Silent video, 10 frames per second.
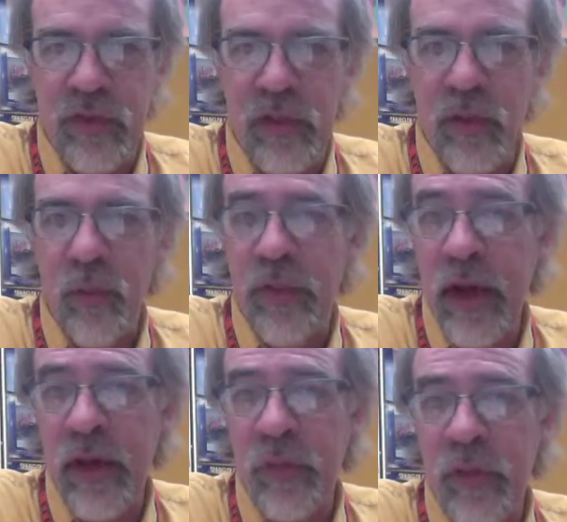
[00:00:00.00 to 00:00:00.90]
along with
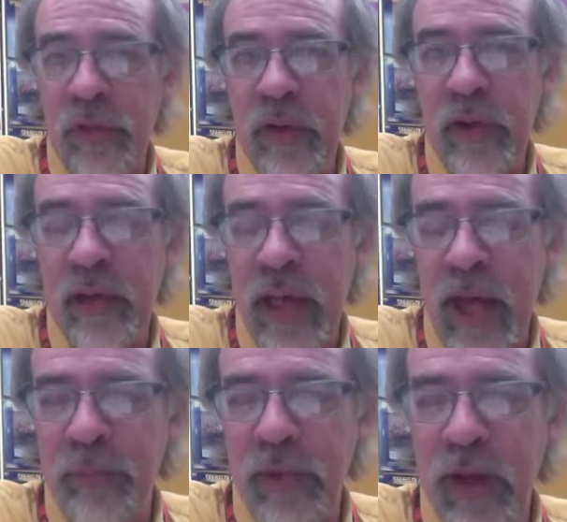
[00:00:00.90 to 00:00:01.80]
iMovie on
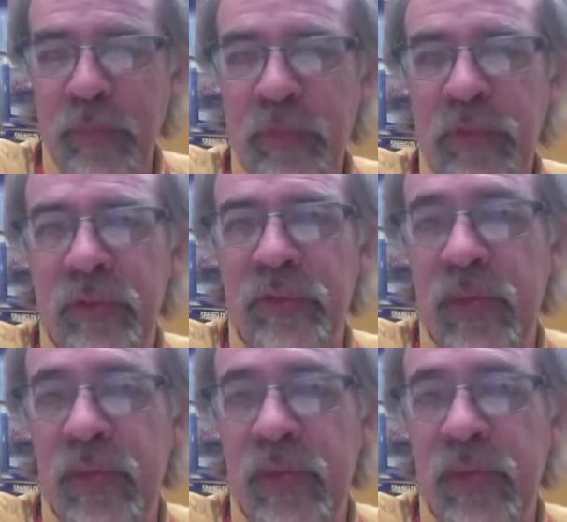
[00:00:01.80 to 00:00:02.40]
laptops,